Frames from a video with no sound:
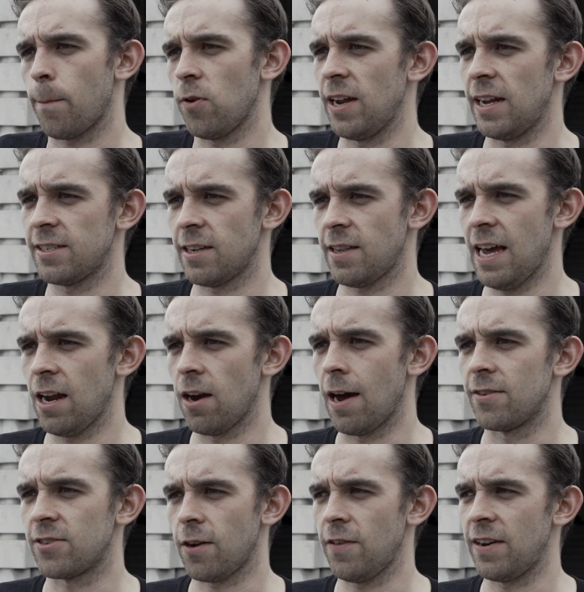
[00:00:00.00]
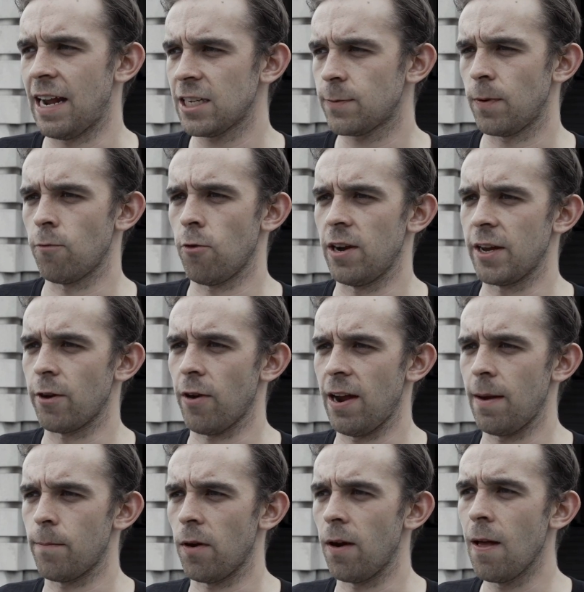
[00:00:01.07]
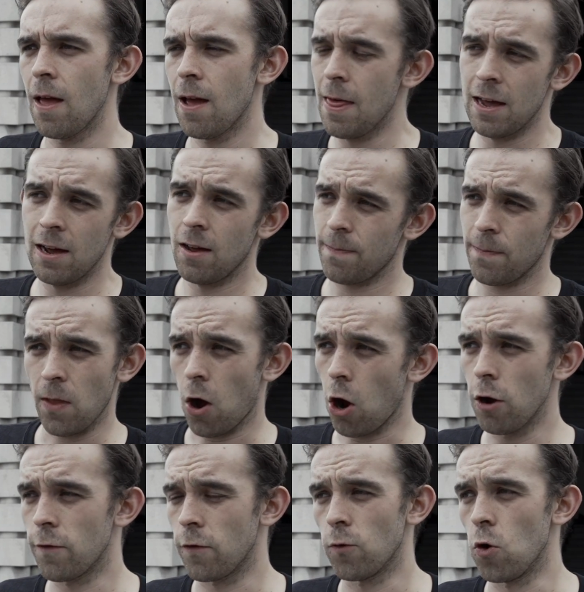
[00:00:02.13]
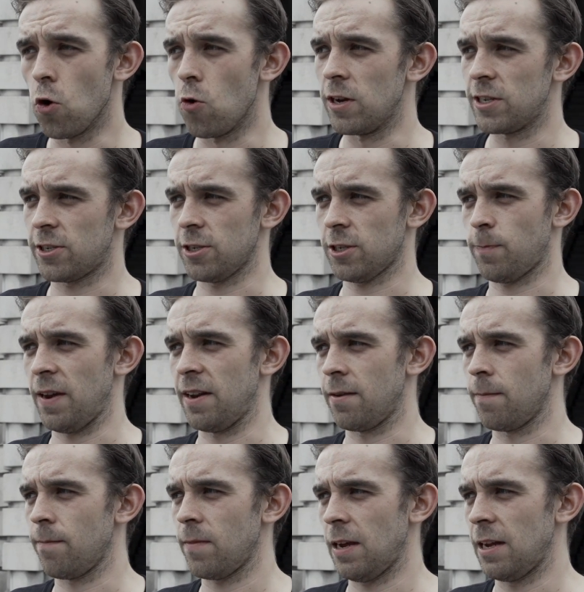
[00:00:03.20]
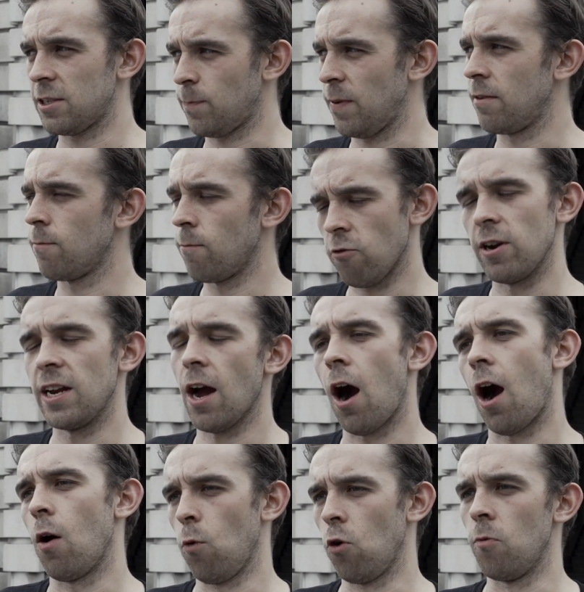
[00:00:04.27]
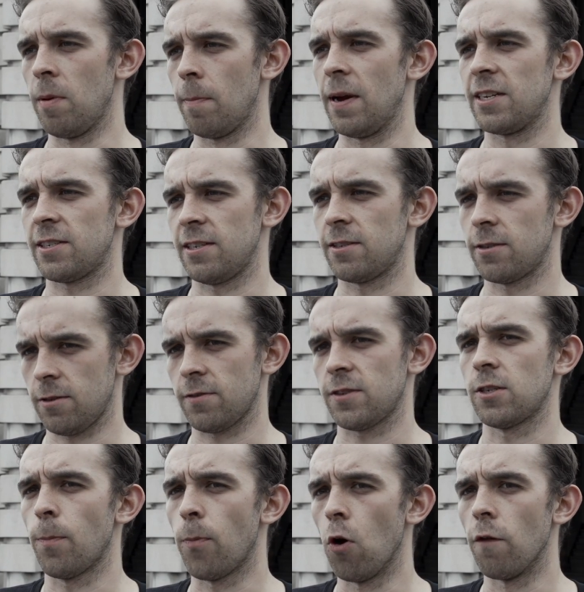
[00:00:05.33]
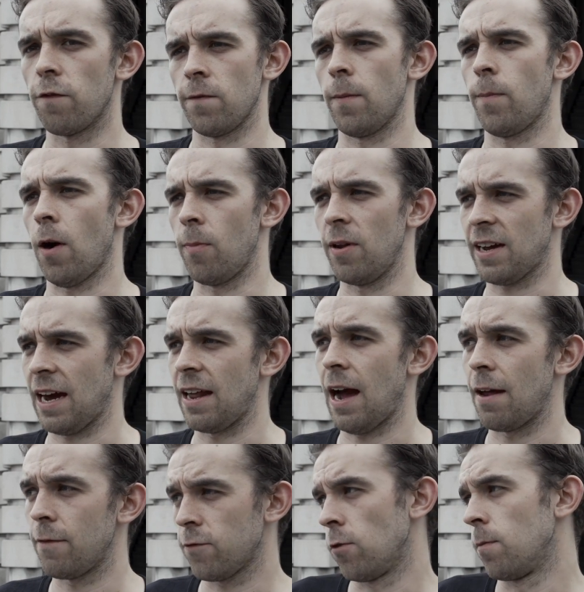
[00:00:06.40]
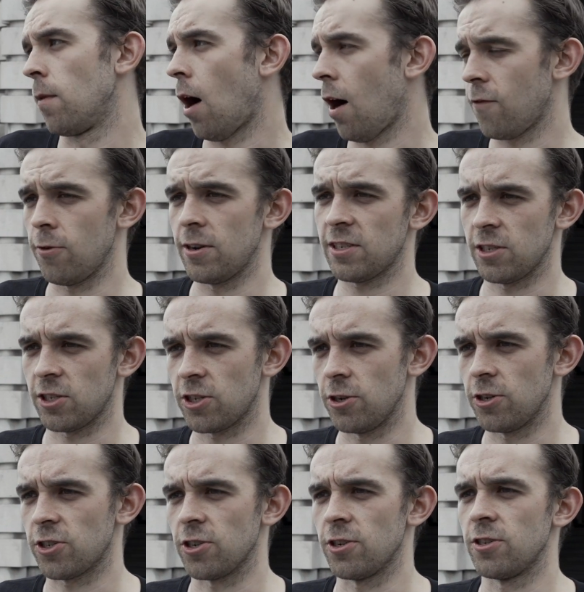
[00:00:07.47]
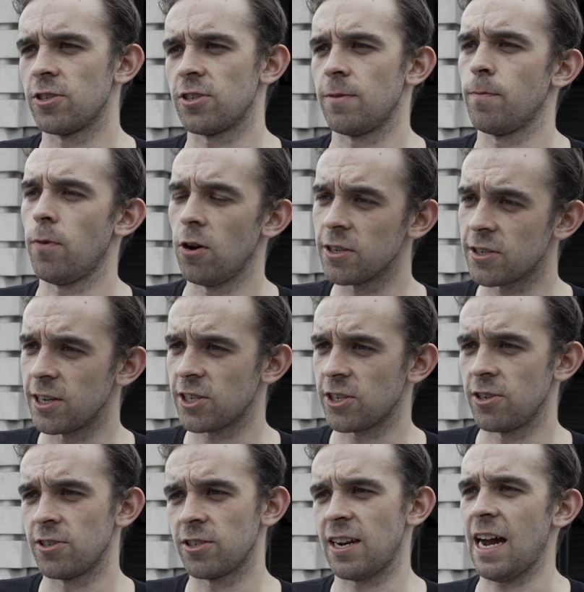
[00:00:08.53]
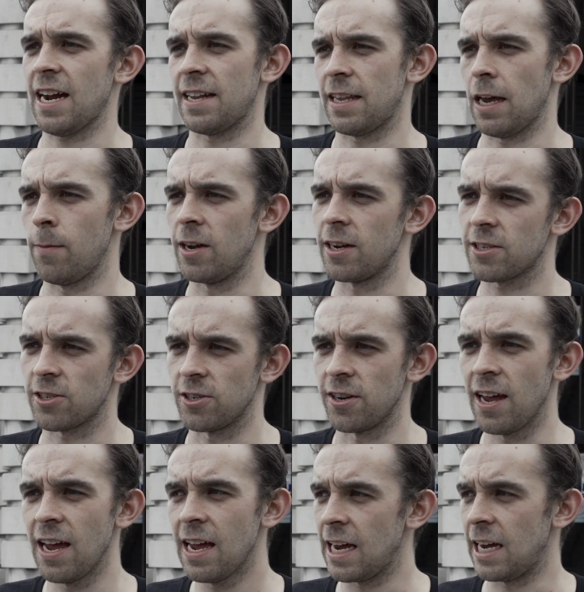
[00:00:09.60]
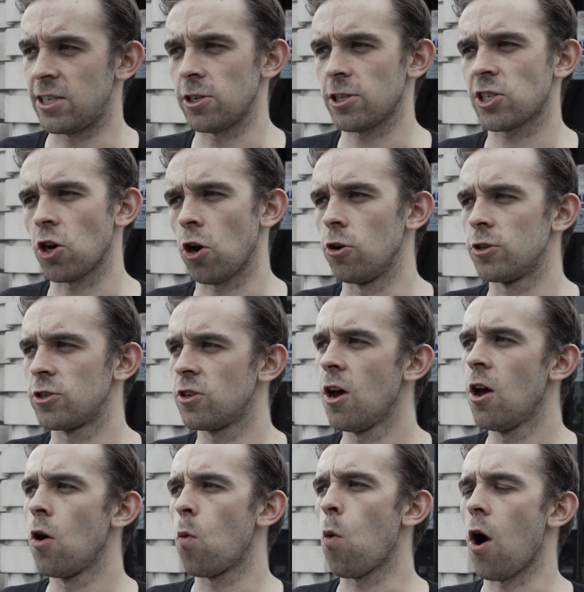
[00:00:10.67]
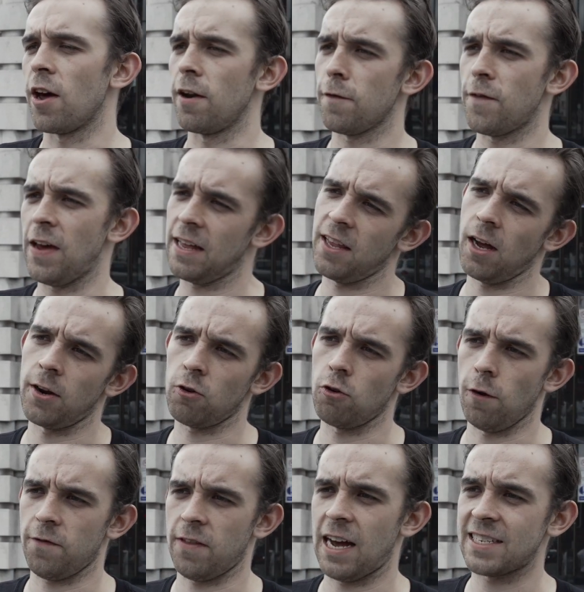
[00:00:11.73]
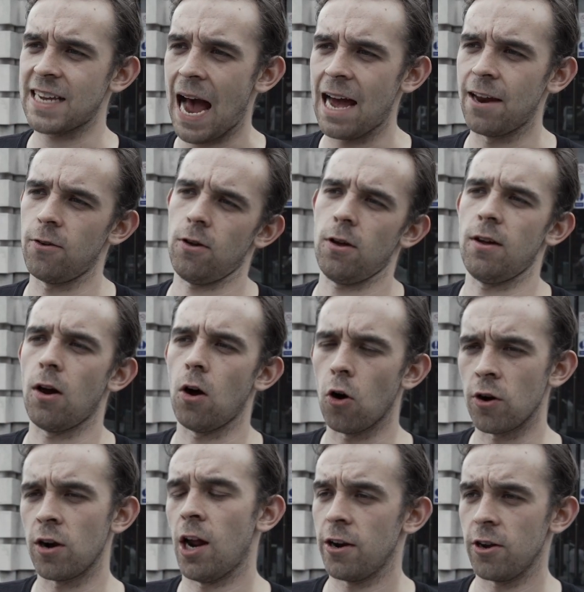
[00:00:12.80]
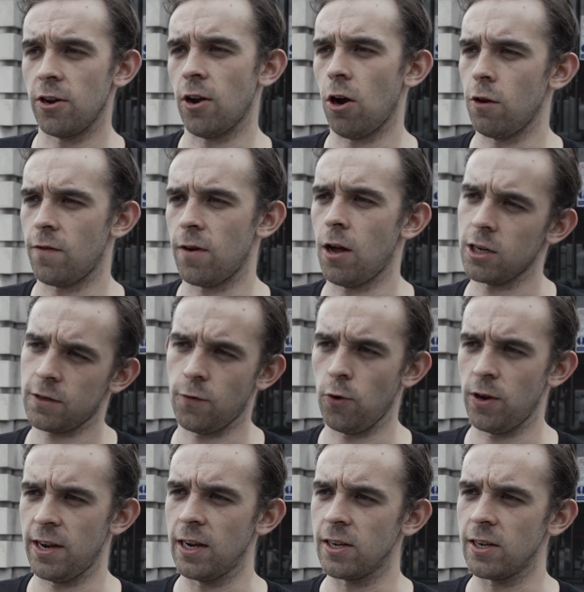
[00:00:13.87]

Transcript: put it into their lives. And I think that's been really great. But overall, it's just been it's been really heartwarming, basically, the support from the public and, and, from other institutions and politicians and academics, and it just shows what an effect the Undercroft has had on London over the last 40